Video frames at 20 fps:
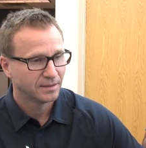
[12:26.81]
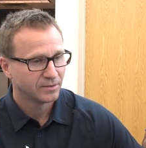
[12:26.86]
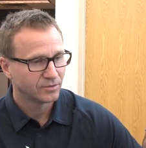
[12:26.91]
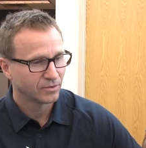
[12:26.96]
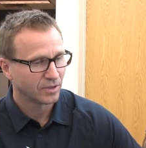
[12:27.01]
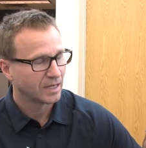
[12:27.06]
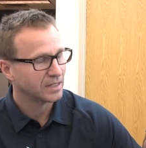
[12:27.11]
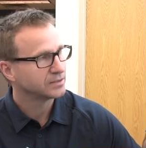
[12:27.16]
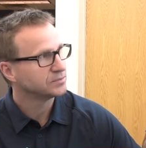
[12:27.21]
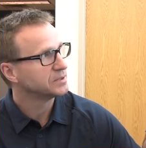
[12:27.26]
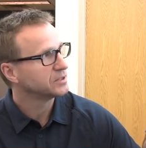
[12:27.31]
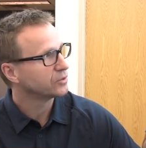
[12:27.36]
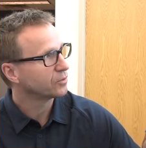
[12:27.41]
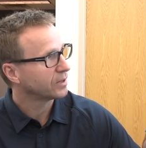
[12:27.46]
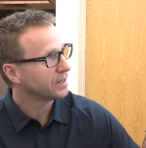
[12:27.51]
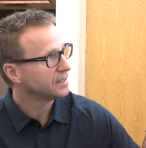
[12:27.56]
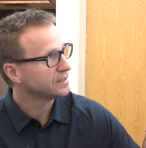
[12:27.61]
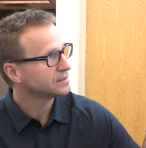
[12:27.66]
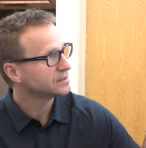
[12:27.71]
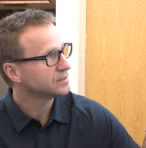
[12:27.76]
drives me
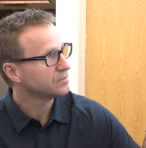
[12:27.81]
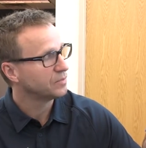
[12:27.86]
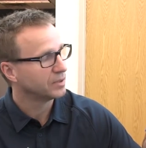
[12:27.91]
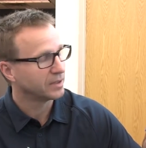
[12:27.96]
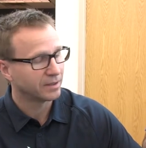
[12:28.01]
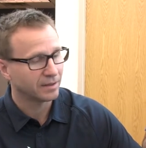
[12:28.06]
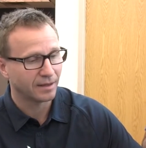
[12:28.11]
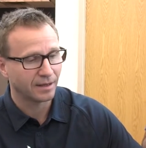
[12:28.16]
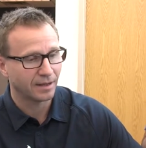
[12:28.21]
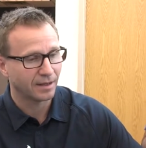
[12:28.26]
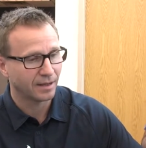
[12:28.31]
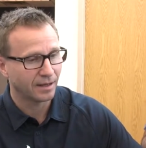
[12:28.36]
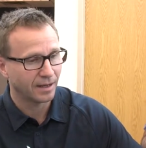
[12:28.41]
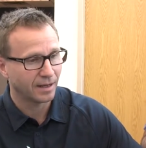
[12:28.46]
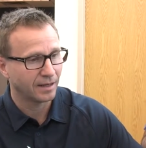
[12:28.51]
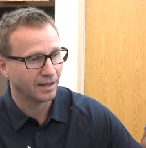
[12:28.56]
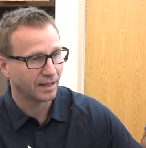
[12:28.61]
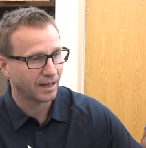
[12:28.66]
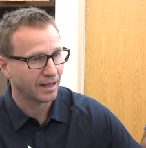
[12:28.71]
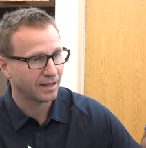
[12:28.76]
crazy. But I,
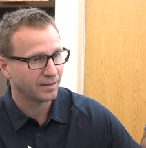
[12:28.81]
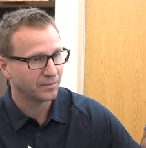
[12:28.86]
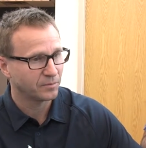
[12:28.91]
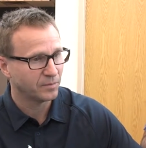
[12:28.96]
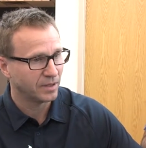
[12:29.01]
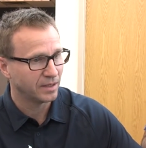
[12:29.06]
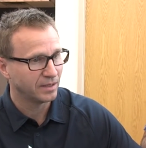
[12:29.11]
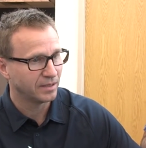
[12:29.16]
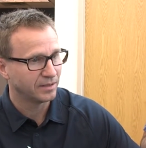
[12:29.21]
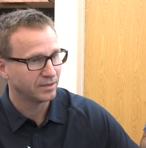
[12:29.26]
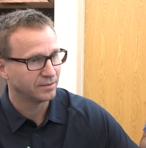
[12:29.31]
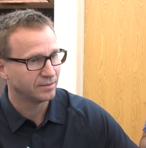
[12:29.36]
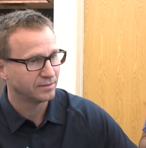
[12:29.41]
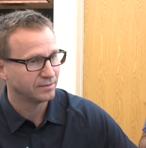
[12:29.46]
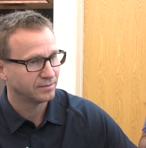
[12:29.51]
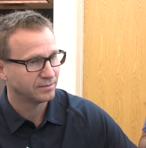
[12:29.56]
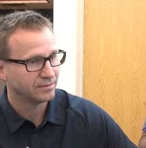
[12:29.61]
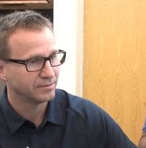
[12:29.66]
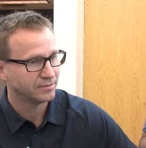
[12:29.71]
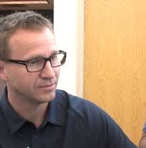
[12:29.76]
I, like being